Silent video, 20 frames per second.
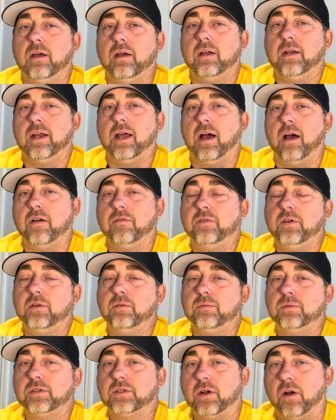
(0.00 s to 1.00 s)
Now, if
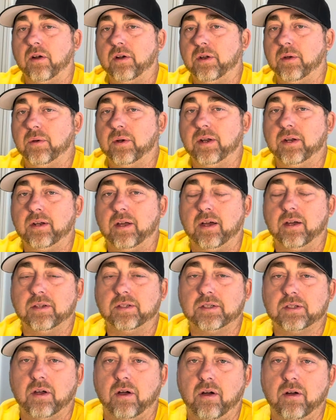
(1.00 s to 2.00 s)
you start doing a
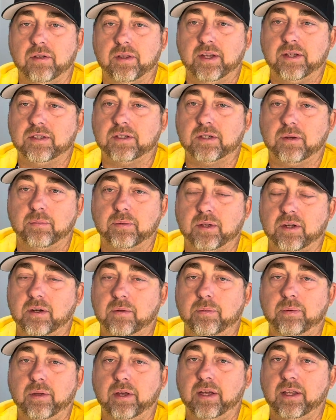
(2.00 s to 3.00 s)
song that's something
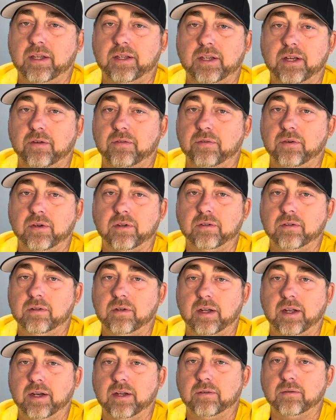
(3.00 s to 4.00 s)
completely different
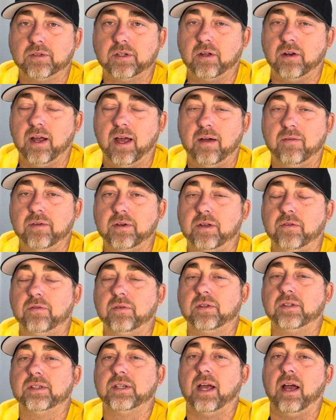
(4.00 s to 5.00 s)
and it's going to have a
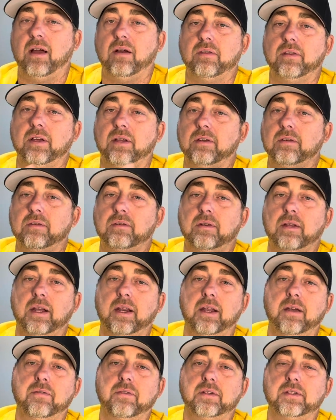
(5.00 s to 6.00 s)
different sound than
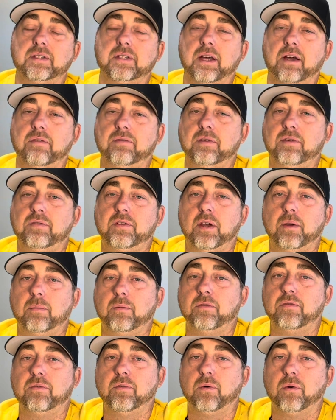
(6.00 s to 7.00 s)
any of the stuff you've done
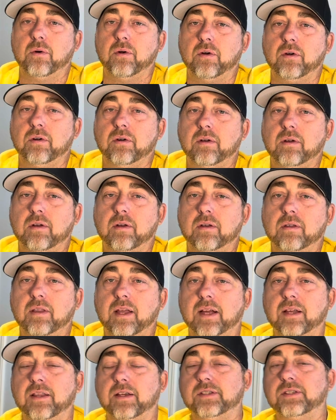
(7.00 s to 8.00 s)
before,
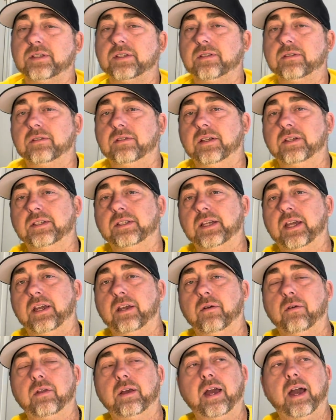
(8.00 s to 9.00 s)
like let's say you
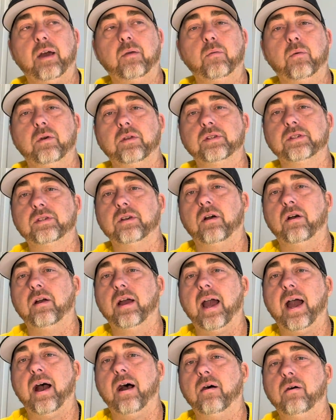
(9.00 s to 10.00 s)
only had one song
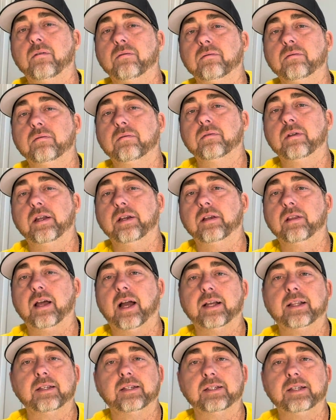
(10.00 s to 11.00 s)
out and you
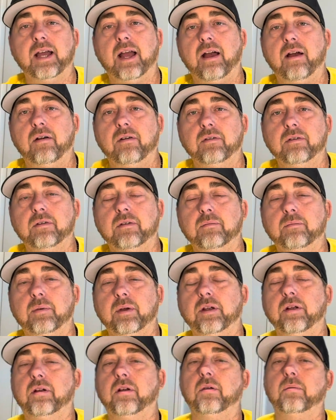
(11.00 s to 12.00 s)
like the sound, but
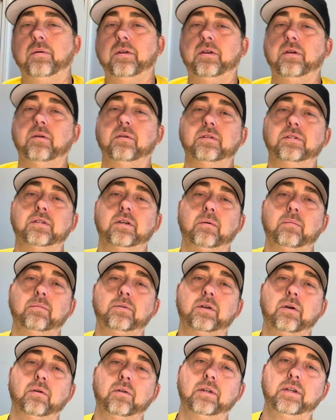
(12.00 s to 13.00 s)
you're going to be doing something
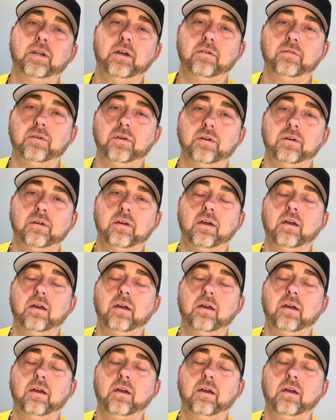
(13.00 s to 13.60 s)
totally different,